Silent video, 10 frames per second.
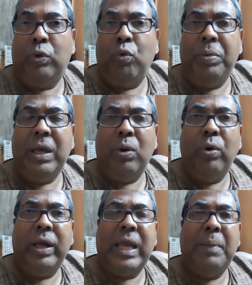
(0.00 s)
to be a
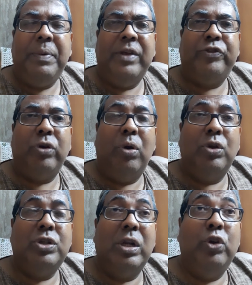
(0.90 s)
good KP
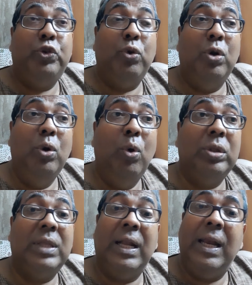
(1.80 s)
astrologer, you should know
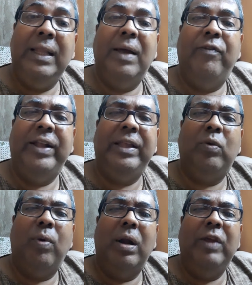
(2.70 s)
thoroughly the Vedic
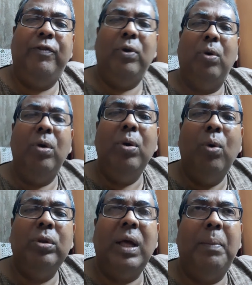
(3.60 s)
one. If you don't
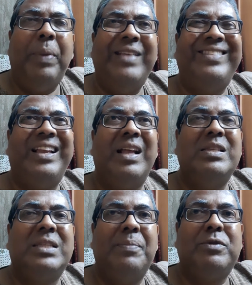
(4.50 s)
know the basic
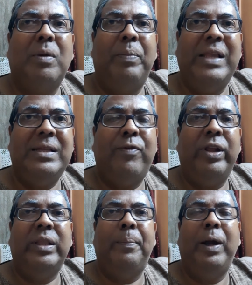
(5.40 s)
concepts of basic, for
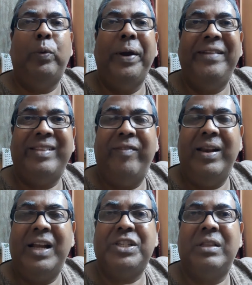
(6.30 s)
example, 27
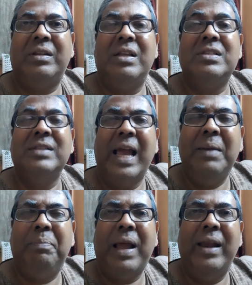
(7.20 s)
nakshatras,
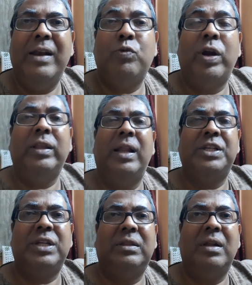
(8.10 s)
9 planets, what are the
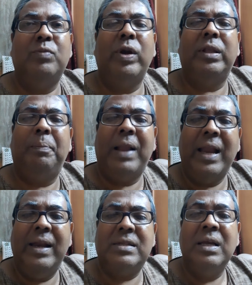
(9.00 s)
nakshatras, what are the
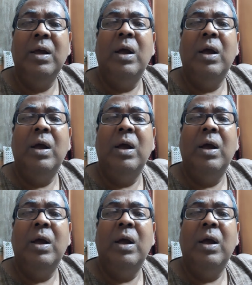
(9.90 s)
planets,